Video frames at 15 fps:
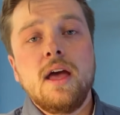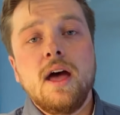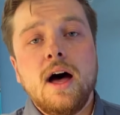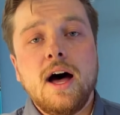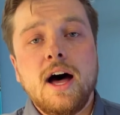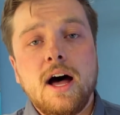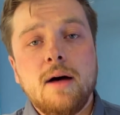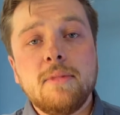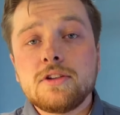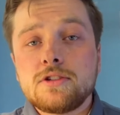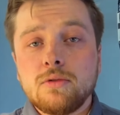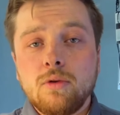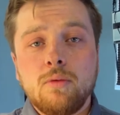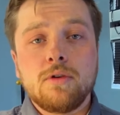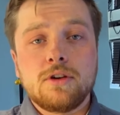And so
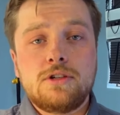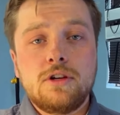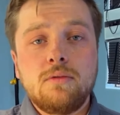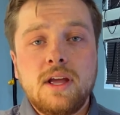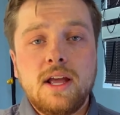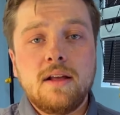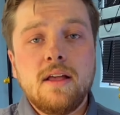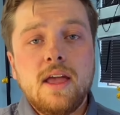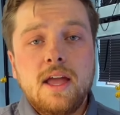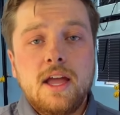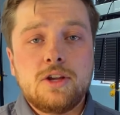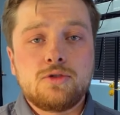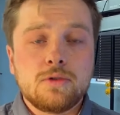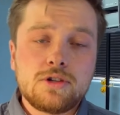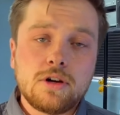what we're doing
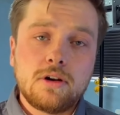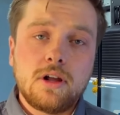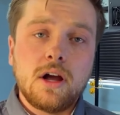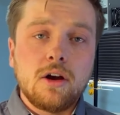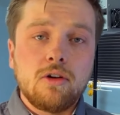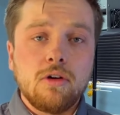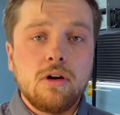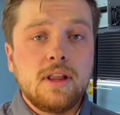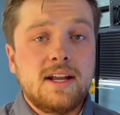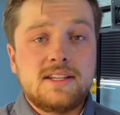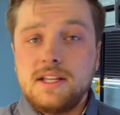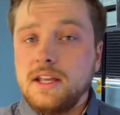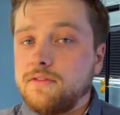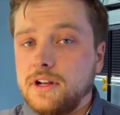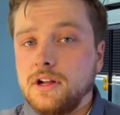is we're turning on grow
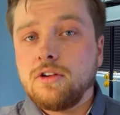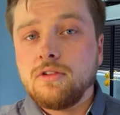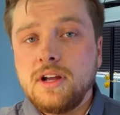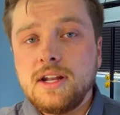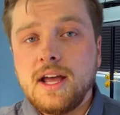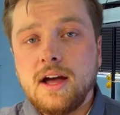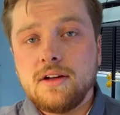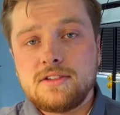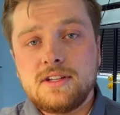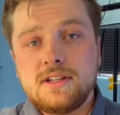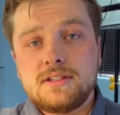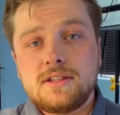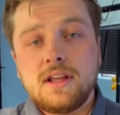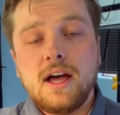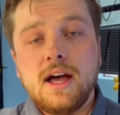lights even in
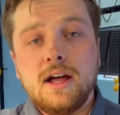greenhouses